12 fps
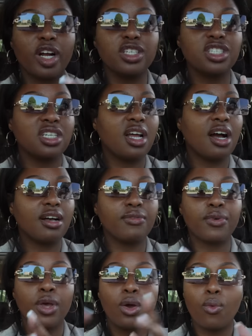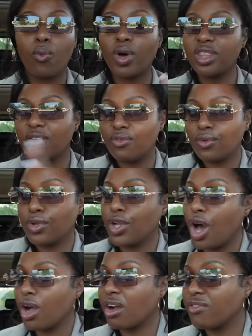version of what the
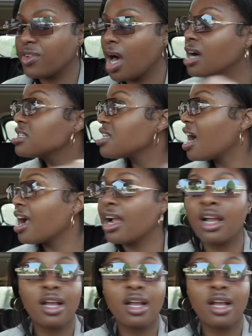longer vlogs are.